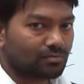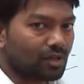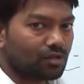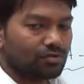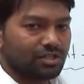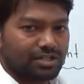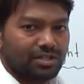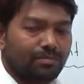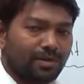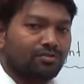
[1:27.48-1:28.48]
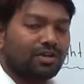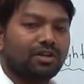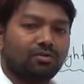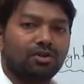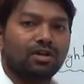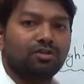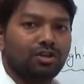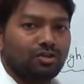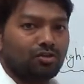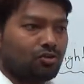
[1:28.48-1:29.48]
So just simply you can note down
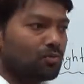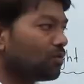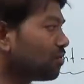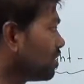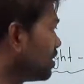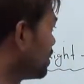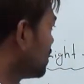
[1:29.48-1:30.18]
in your notebook,